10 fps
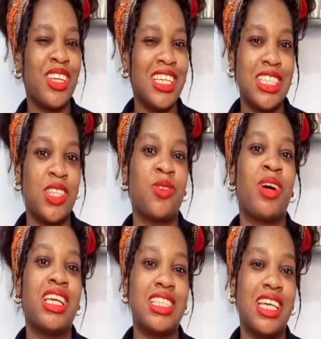easy, what
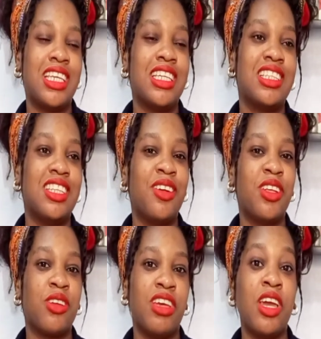I said it. There are a
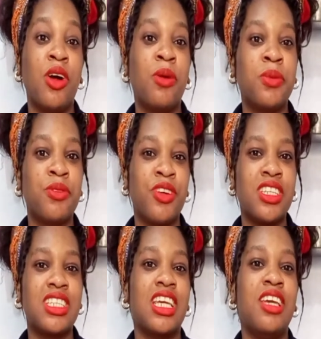lot of hiccups.
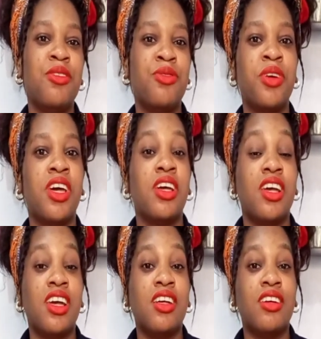First, Eve
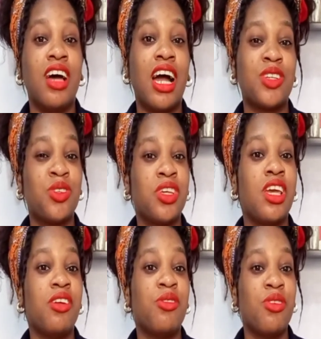
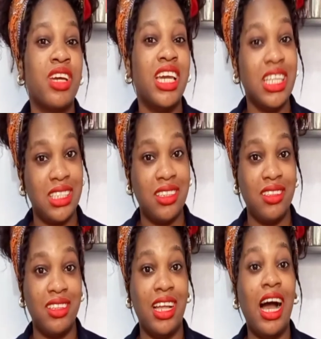actually hit
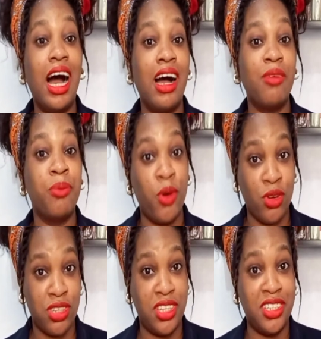her
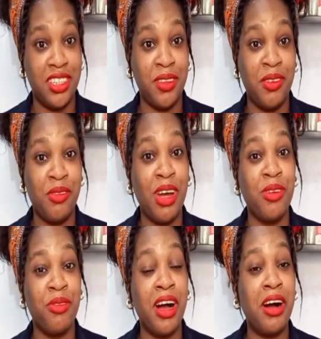boss, ran
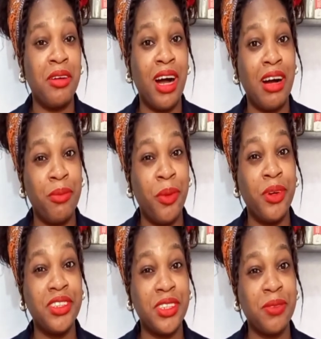over her
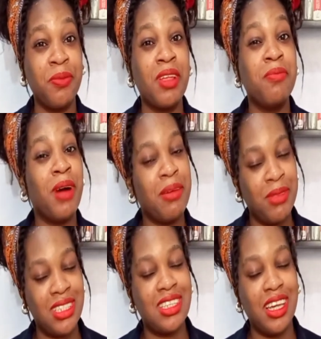boss, by
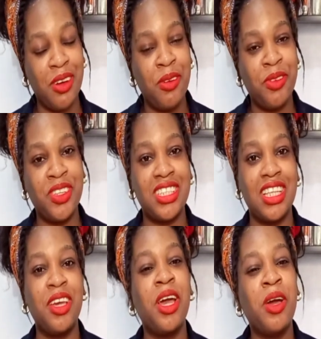mistake,
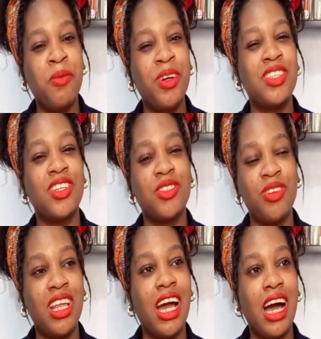obviously. But it just
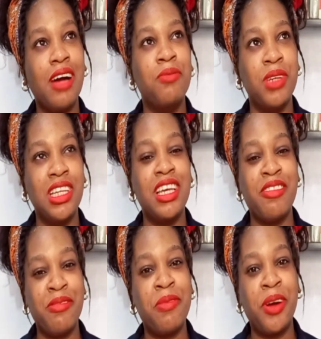really had been
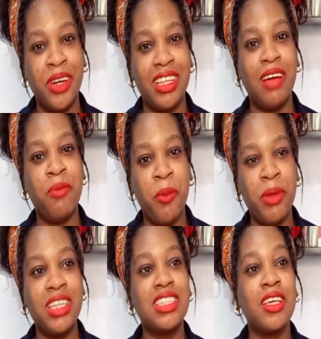Eve Brown at that
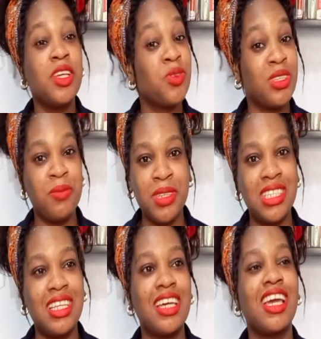moment. It was a
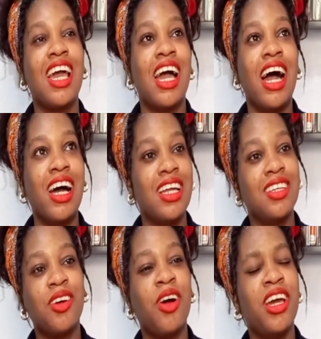mistake. And
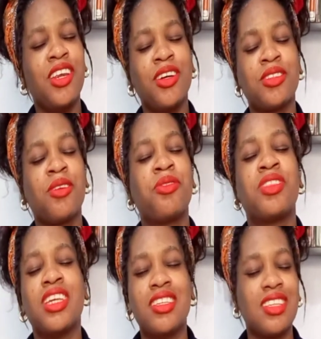a lot of
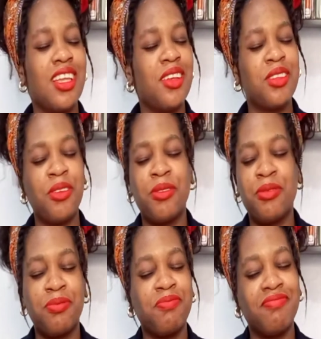things, a lot of
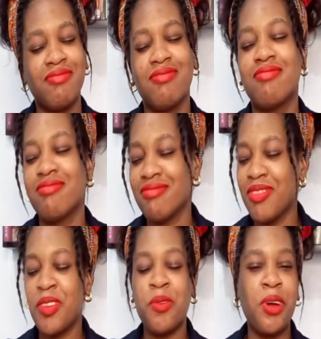
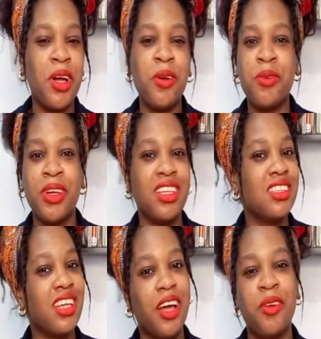whirlwind
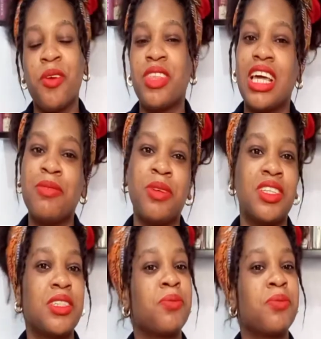and all that. But